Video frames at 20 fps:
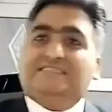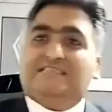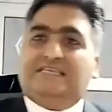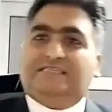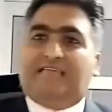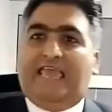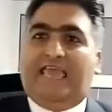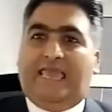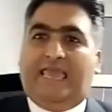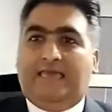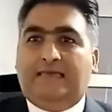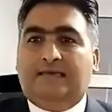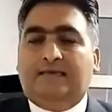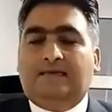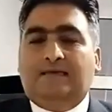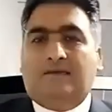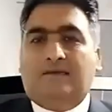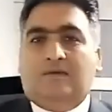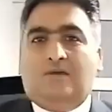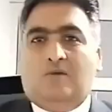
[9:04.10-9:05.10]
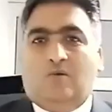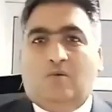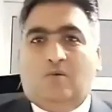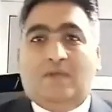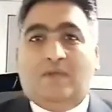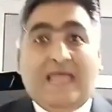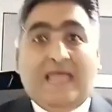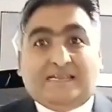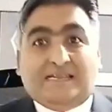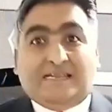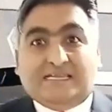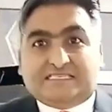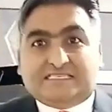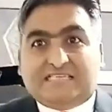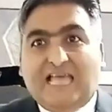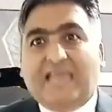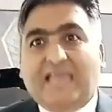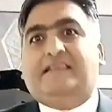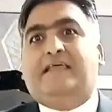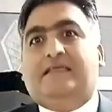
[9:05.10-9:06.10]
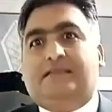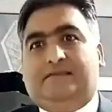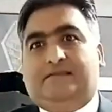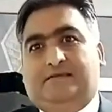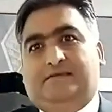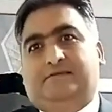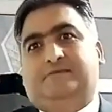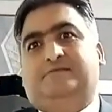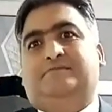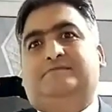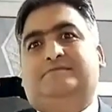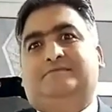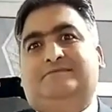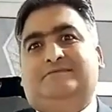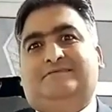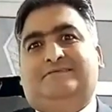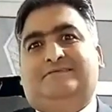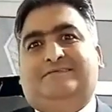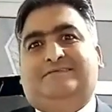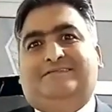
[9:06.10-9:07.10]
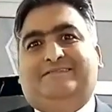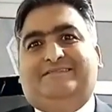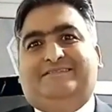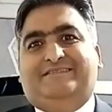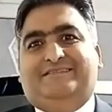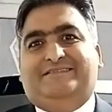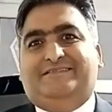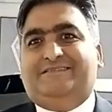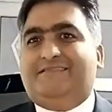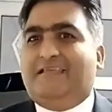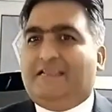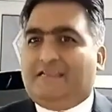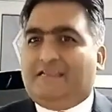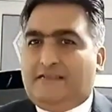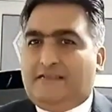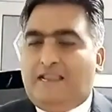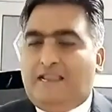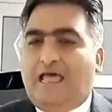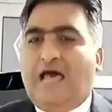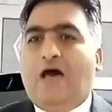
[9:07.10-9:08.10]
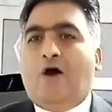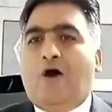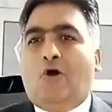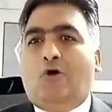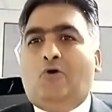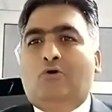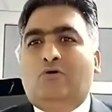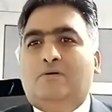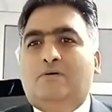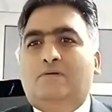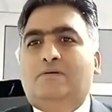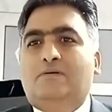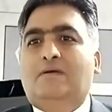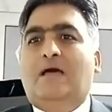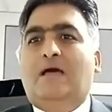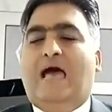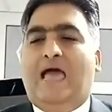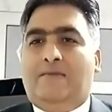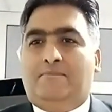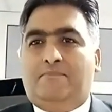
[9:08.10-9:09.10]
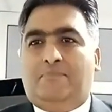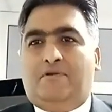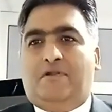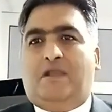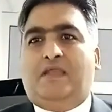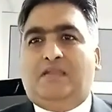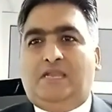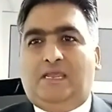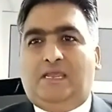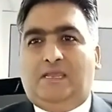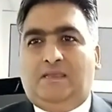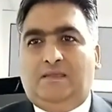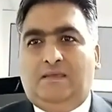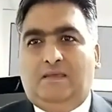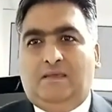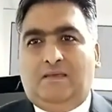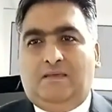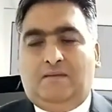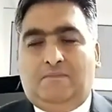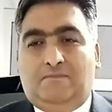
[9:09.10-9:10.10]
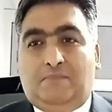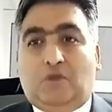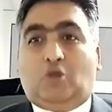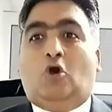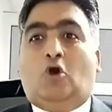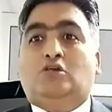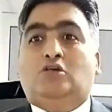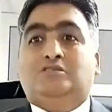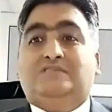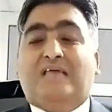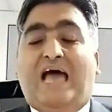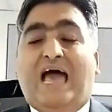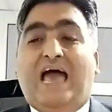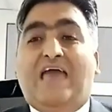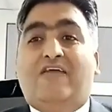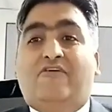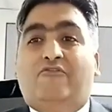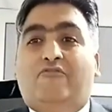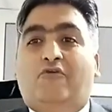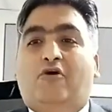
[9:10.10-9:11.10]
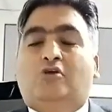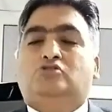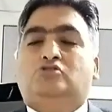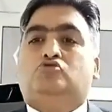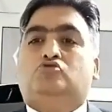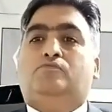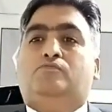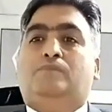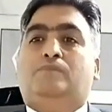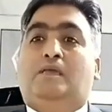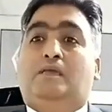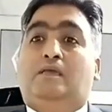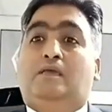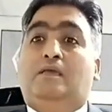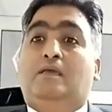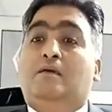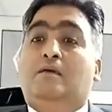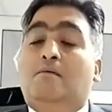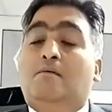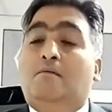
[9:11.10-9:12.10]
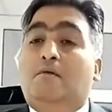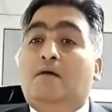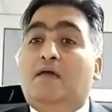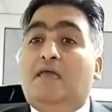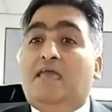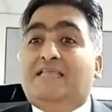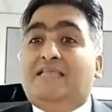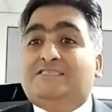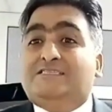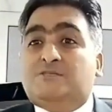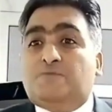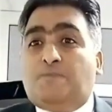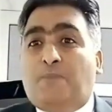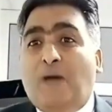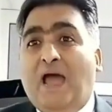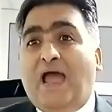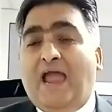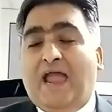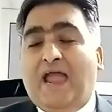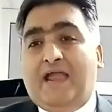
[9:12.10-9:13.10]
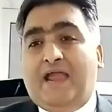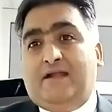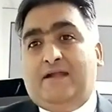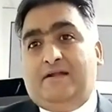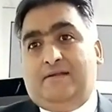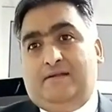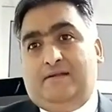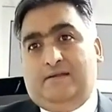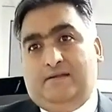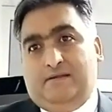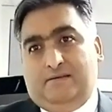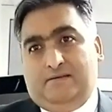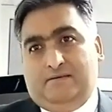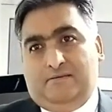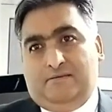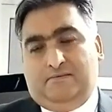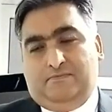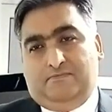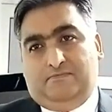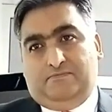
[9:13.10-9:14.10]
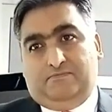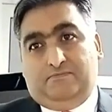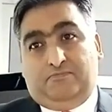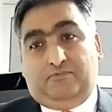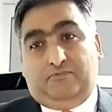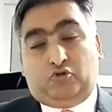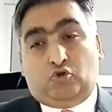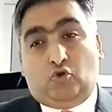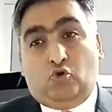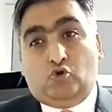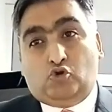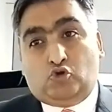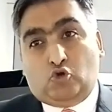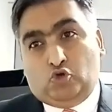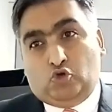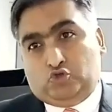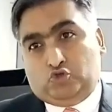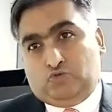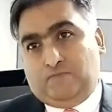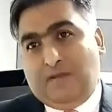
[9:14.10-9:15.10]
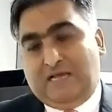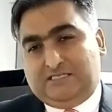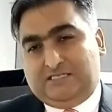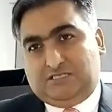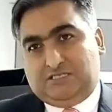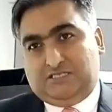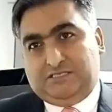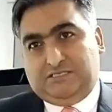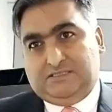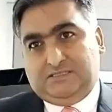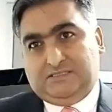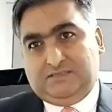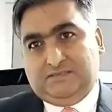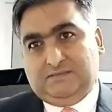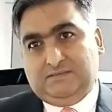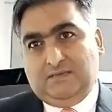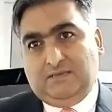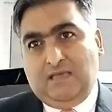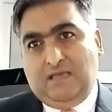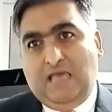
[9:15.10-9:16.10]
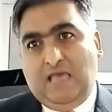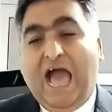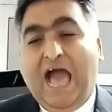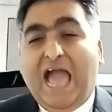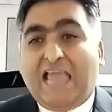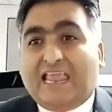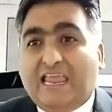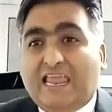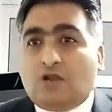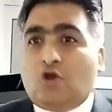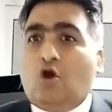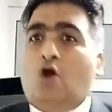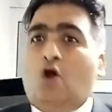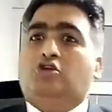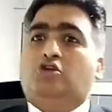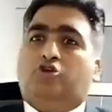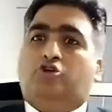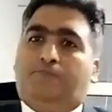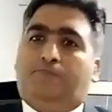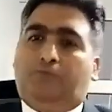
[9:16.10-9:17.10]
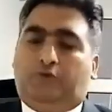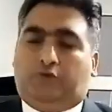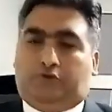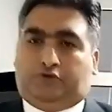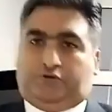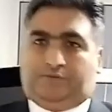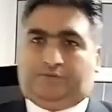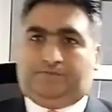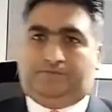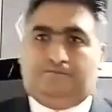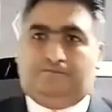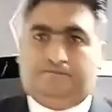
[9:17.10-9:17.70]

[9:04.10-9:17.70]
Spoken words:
is the day when I decided that now I'm ready because I want to be inspired through Toastmasters. I can contribute.